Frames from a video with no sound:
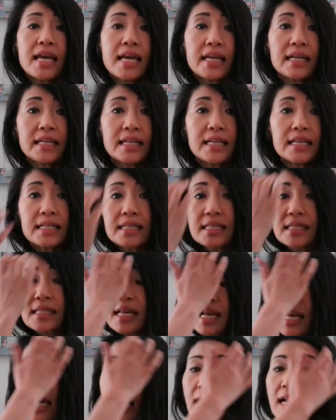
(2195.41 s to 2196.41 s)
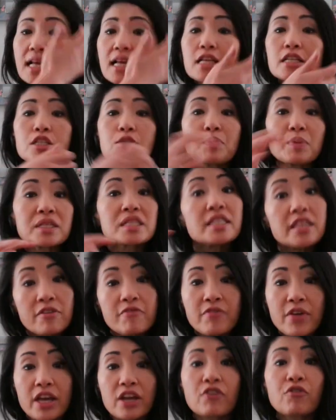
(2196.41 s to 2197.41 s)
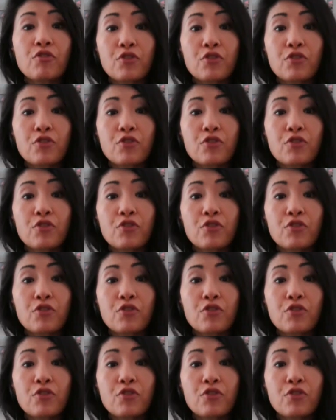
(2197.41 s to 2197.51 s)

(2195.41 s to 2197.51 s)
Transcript: It is specific